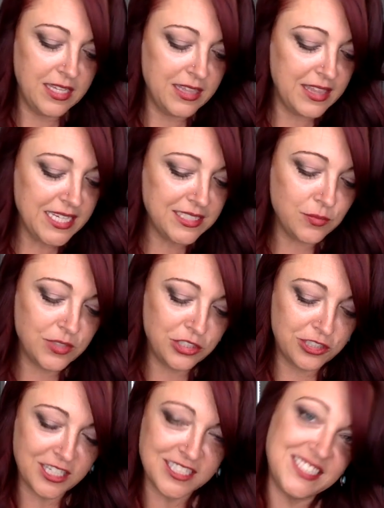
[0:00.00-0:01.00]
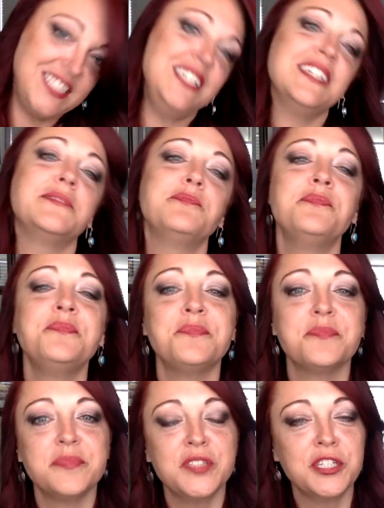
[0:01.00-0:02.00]
That's what you're not seeing.
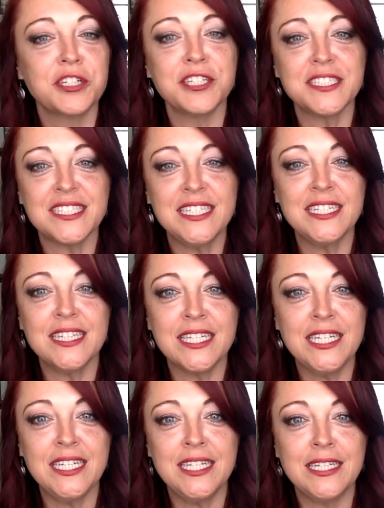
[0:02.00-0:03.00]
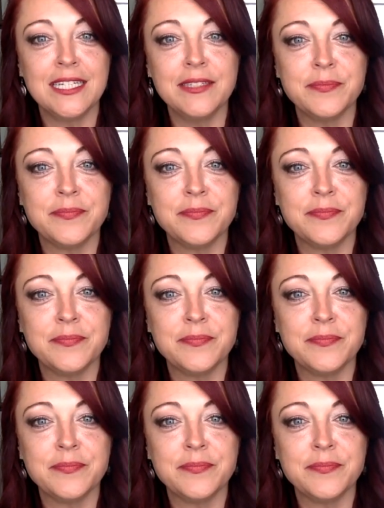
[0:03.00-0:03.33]
You're not seeing the king.